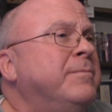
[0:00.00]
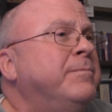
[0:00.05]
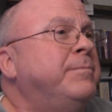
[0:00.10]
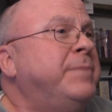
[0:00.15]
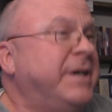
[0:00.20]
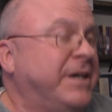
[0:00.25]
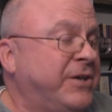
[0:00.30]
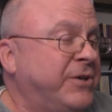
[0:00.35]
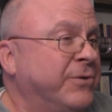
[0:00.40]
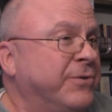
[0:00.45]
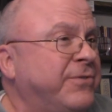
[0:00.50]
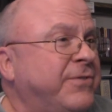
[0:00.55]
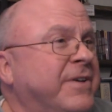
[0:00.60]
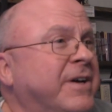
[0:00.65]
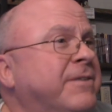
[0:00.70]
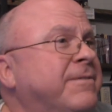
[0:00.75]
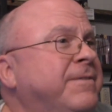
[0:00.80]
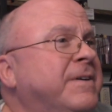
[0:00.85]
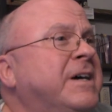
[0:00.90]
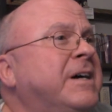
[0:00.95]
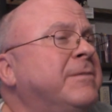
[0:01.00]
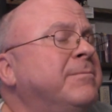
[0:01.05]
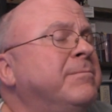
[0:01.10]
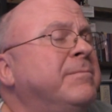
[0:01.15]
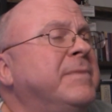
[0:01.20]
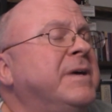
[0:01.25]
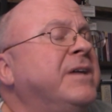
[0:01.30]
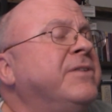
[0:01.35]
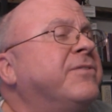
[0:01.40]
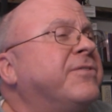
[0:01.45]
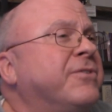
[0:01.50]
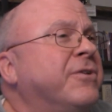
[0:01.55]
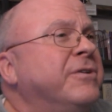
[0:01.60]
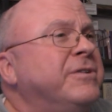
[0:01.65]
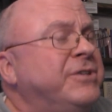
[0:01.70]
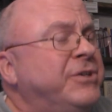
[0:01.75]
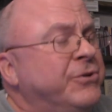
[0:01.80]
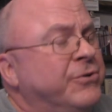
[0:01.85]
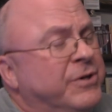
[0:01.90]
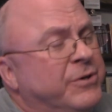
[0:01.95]
pick yourself up and
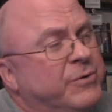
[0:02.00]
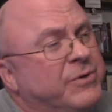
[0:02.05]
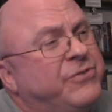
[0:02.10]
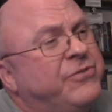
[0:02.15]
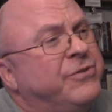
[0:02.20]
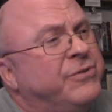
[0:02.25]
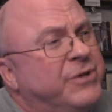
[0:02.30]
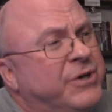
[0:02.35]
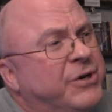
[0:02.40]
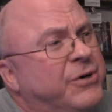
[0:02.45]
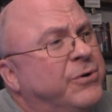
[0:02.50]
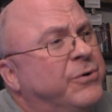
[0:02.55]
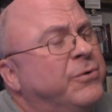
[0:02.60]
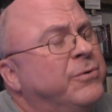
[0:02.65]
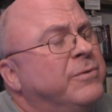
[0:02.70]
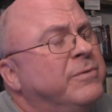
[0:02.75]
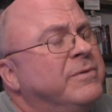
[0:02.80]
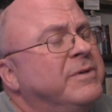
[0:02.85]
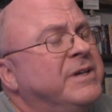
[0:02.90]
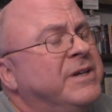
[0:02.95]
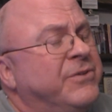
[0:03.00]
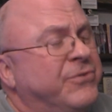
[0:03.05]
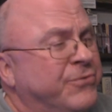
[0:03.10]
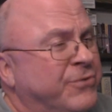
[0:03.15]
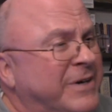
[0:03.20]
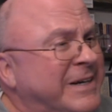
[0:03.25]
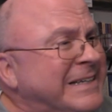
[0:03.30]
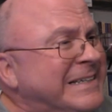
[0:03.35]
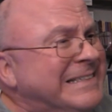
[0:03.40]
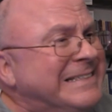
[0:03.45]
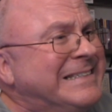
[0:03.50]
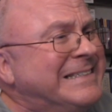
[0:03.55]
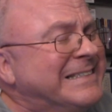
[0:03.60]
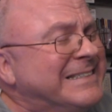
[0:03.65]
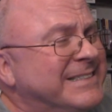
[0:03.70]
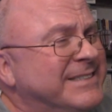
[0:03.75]
start doing what you know is right.